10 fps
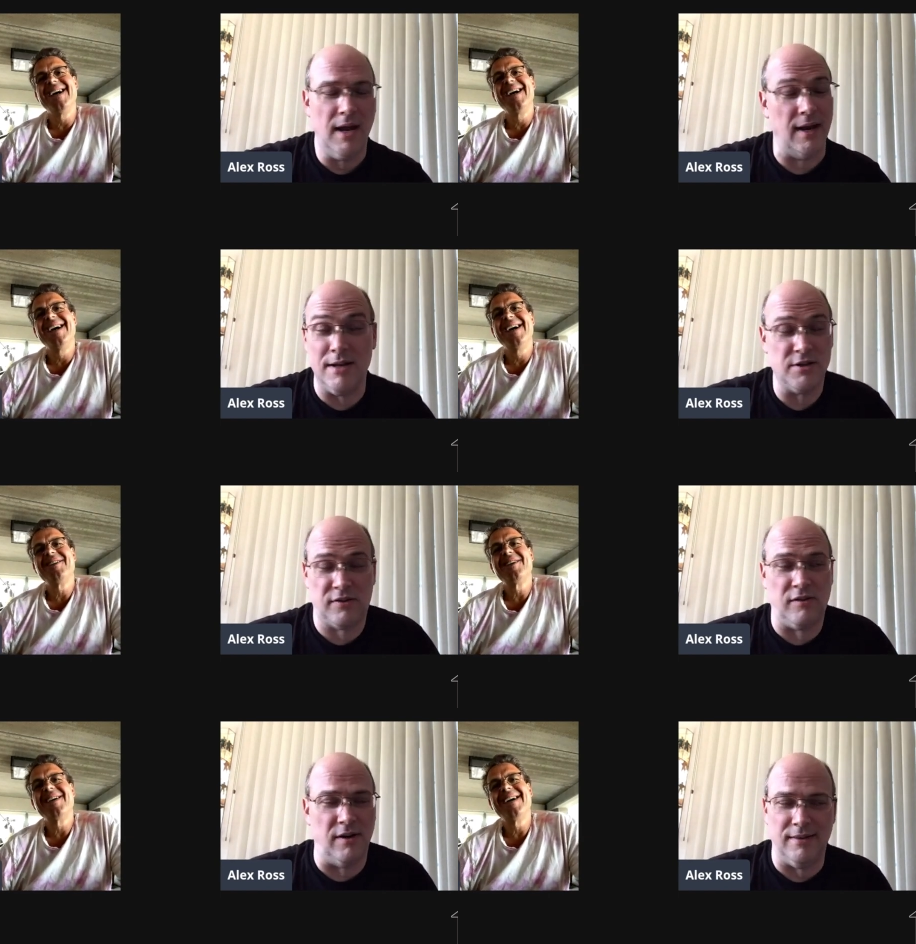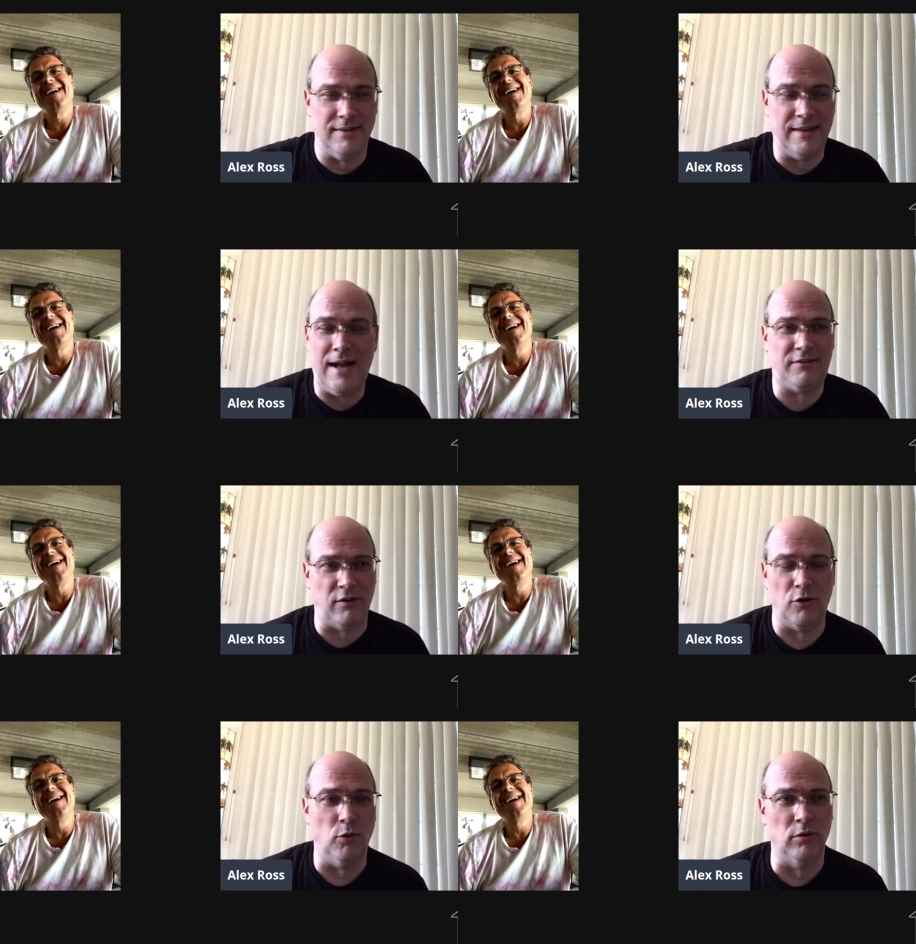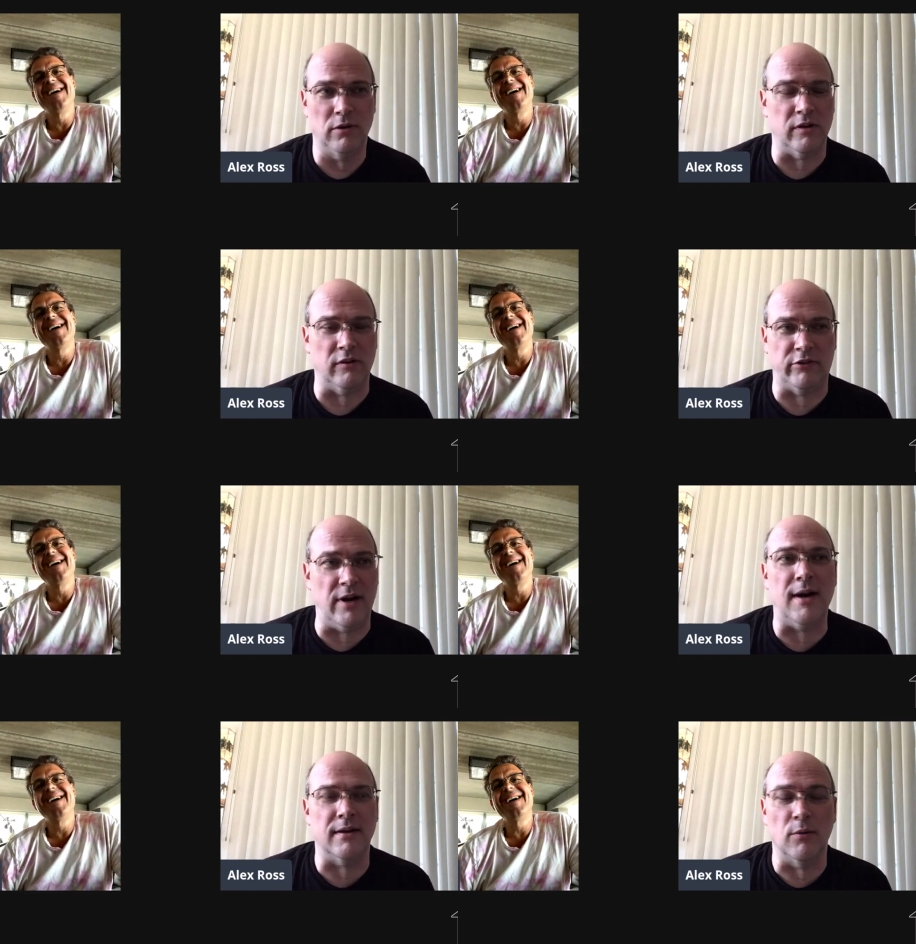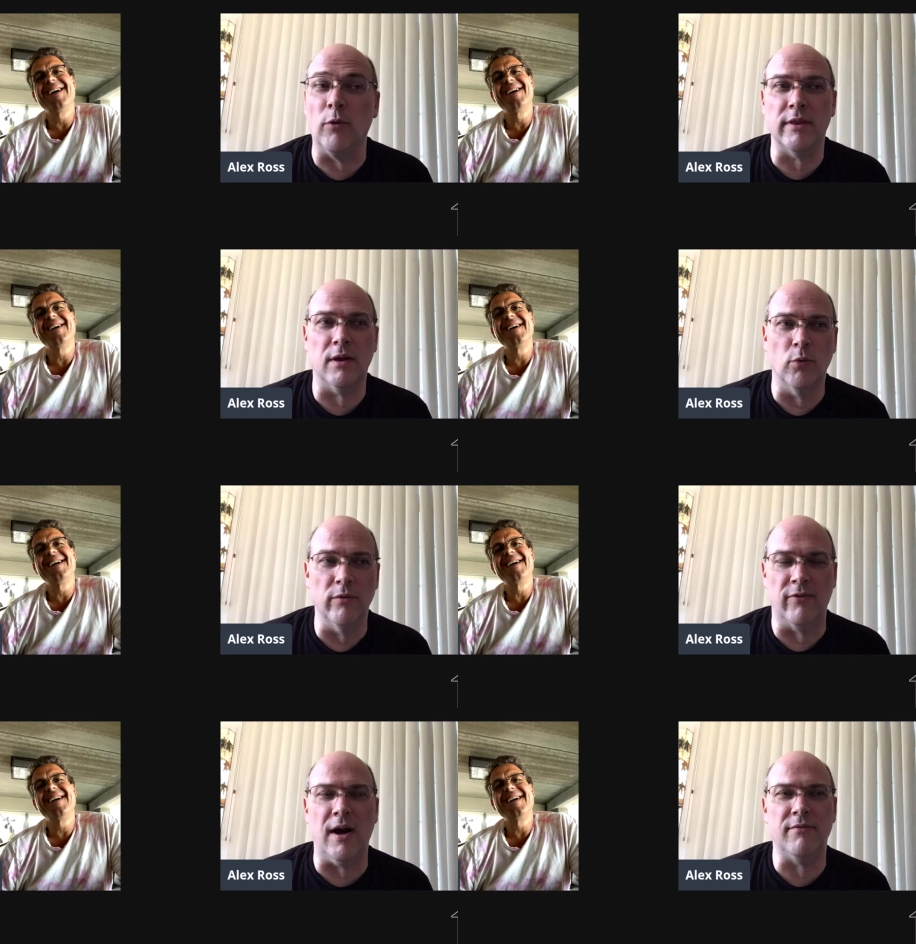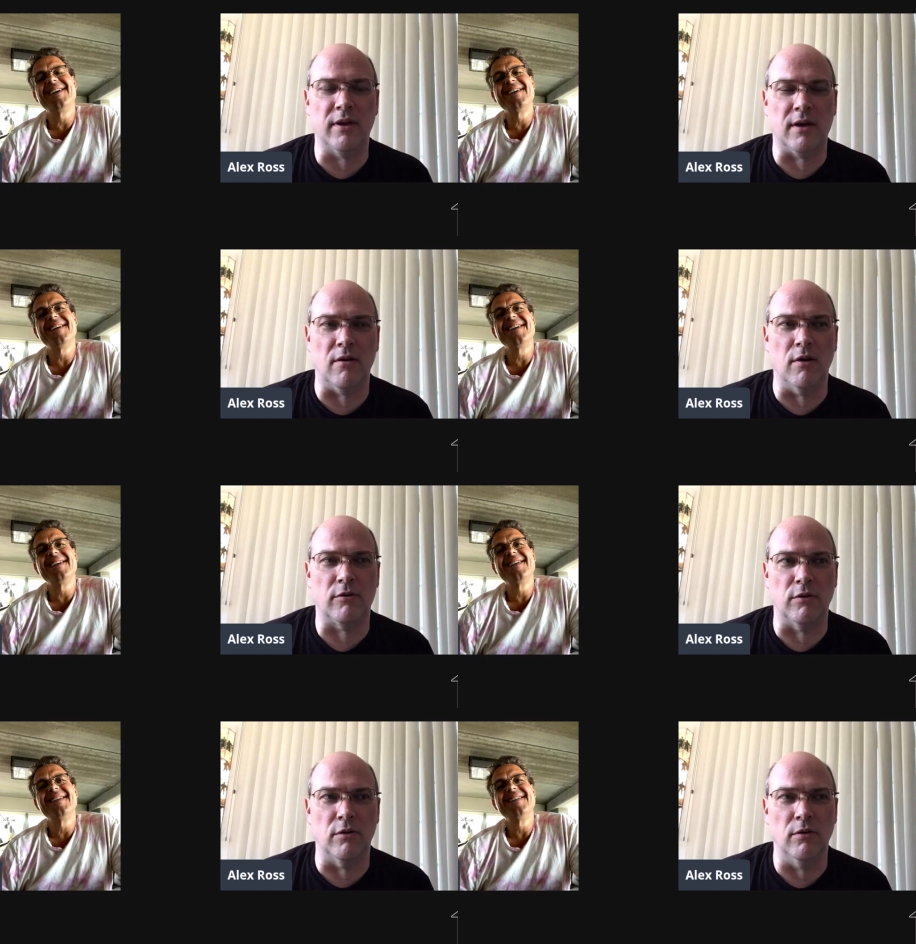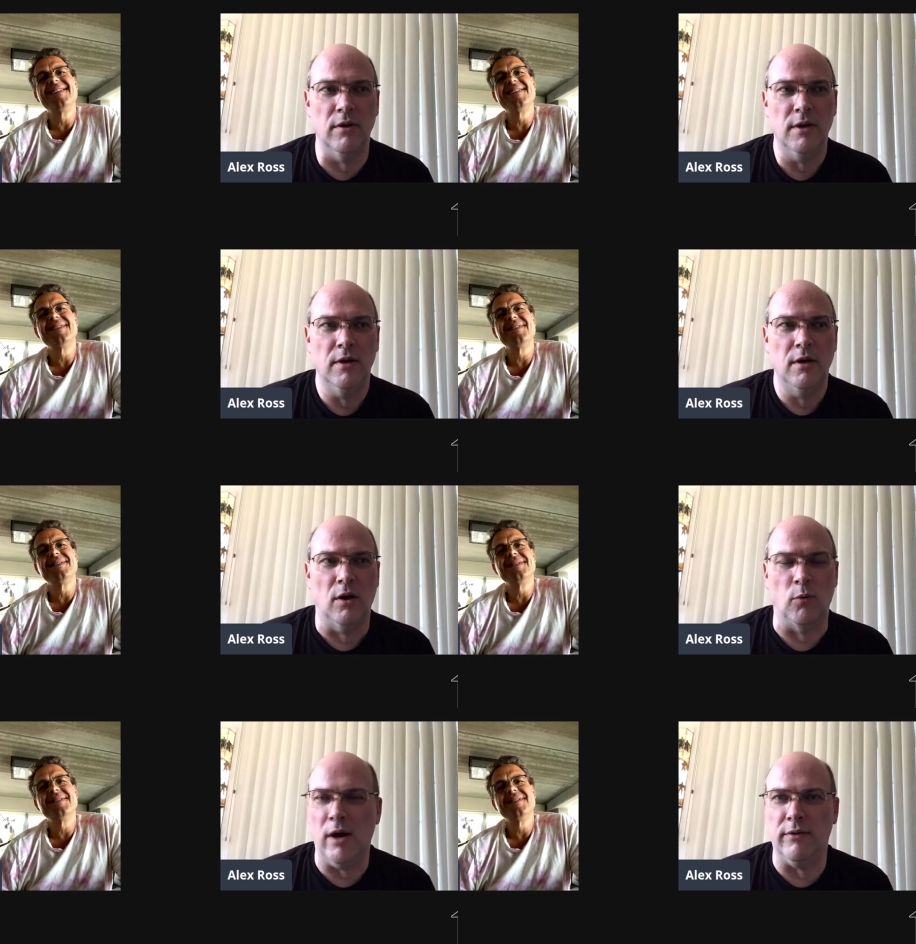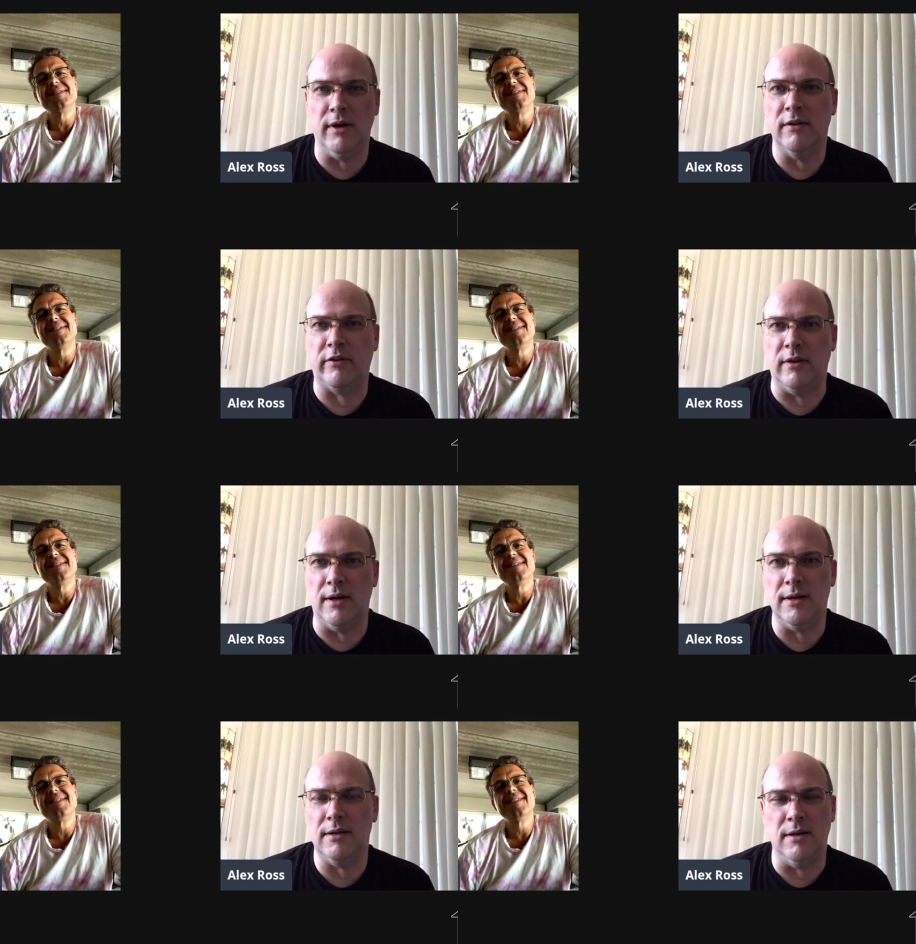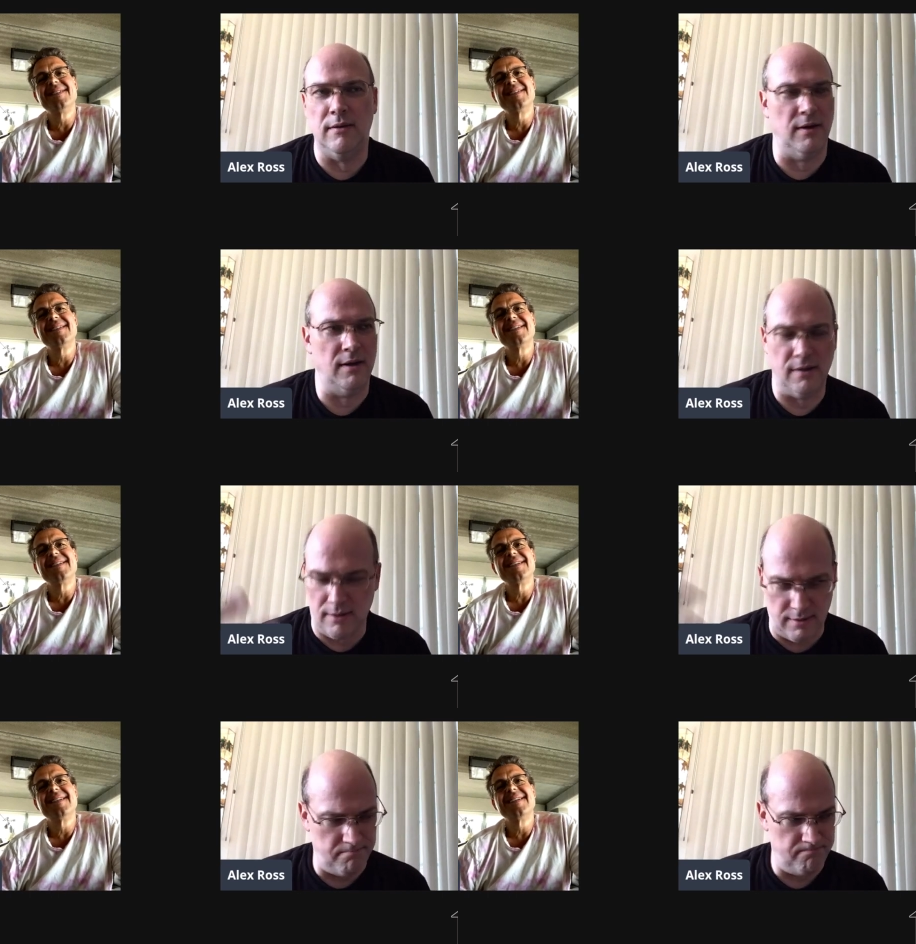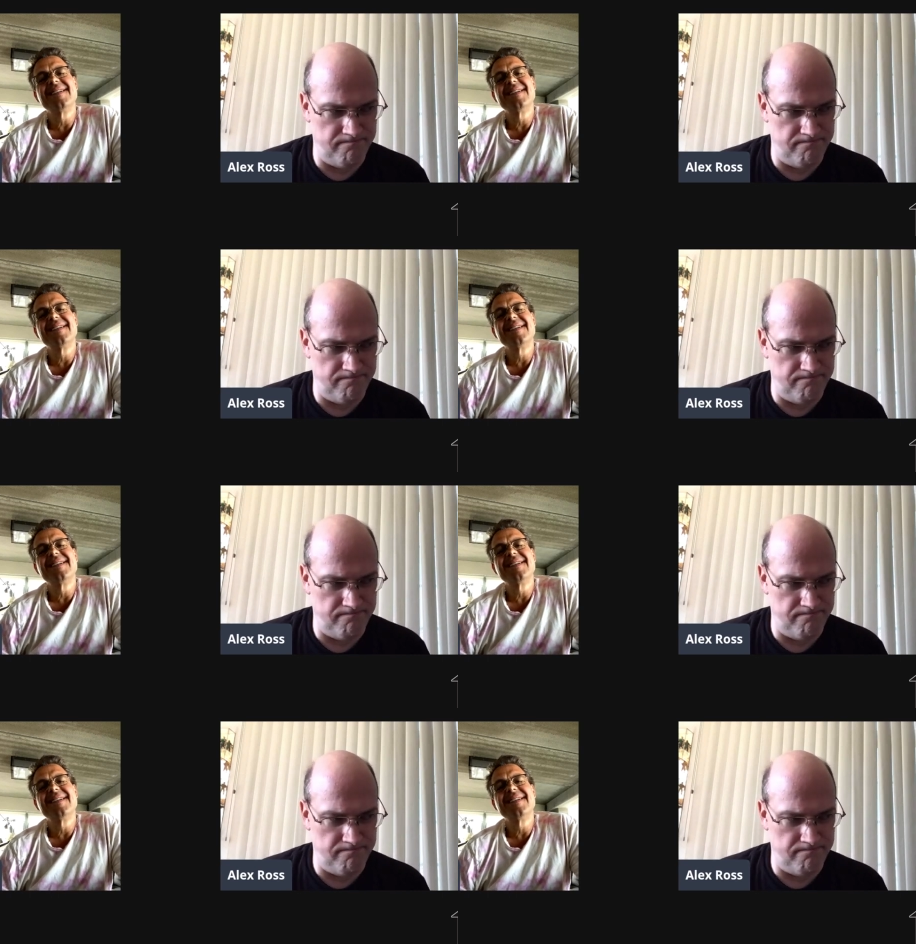Speaker 1: And I just thought, that's a cool looking design. And when they revived the character around nineteen ninety, they, um,